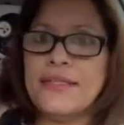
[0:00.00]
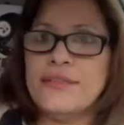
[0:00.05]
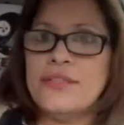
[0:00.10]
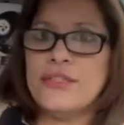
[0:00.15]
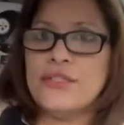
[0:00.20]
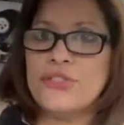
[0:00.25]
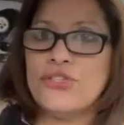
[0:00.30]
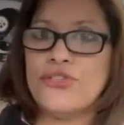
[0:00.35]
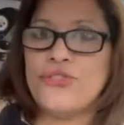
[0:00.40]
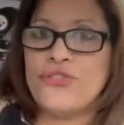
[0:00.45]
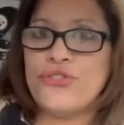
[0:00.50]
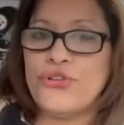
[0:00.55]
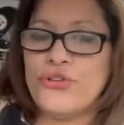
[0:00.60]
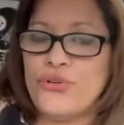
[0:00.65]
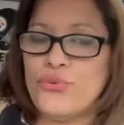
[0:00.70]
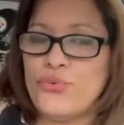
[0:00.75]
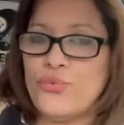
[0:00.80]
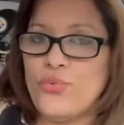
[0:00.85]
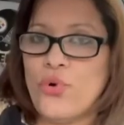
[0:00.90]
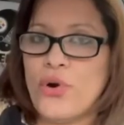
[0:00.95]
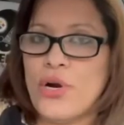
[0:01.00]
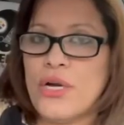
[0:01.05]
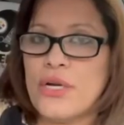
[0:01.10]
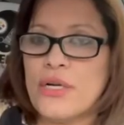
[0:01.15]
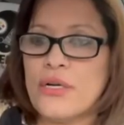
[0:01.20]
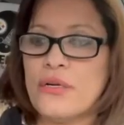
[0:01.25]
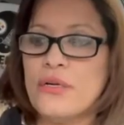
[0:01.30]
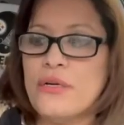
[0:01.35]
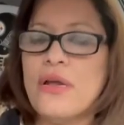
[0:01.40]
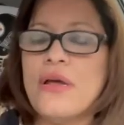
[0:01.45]
there's a third
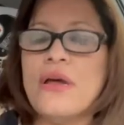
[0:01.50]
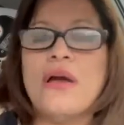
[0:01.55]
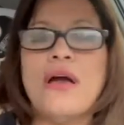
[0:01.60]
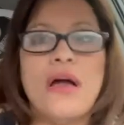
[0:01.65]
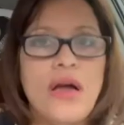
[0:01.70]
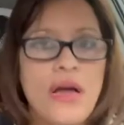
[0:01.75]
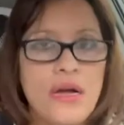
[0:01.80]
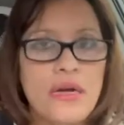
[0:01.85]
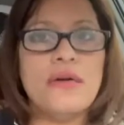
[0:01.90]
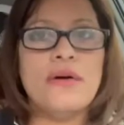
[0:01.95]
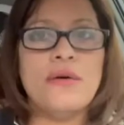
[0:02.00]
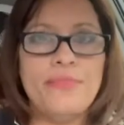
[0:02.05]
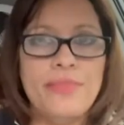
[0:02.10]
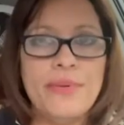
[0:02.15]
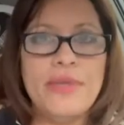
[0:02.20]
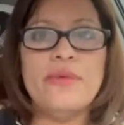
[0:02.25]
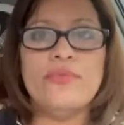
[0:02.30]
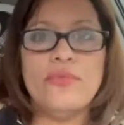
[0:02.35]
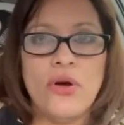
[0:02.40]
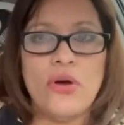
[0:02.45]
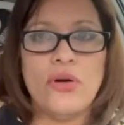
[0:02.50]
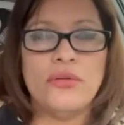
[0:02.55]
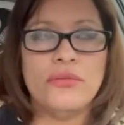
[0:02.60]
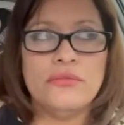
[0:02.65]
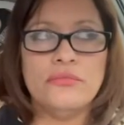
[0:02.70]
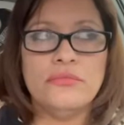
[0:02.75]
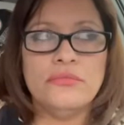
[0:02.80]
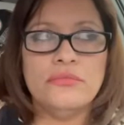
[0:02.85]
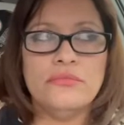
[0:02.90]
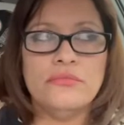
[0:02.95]
one. I could be
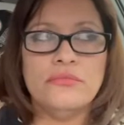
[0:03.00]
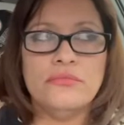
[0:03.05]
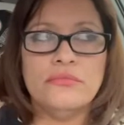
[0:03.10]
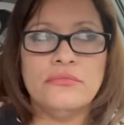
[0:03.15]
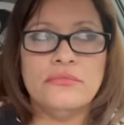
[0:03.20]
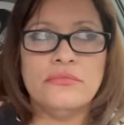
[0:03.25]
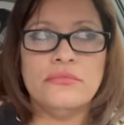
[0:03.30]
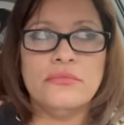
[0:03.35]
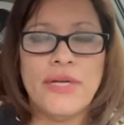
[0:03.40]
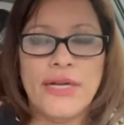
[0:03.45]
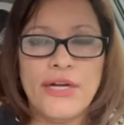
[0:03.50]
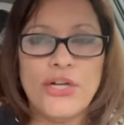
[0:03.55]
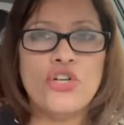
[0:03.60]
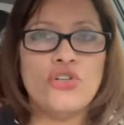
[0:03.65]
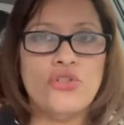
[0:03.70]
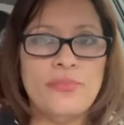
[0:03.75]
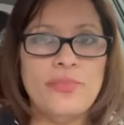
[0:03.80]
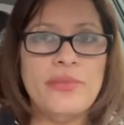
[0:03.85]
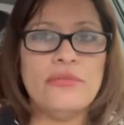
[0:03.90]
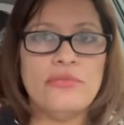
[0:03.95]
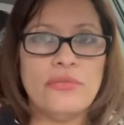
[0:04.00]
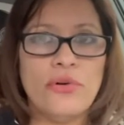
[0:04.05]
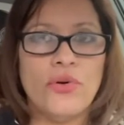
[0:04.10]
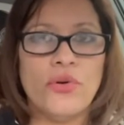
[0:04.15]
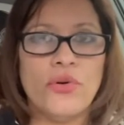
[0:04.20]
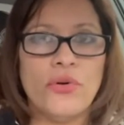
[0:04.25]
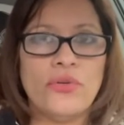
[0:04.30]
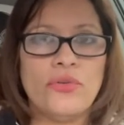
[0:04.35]
wrong, I could be wrong.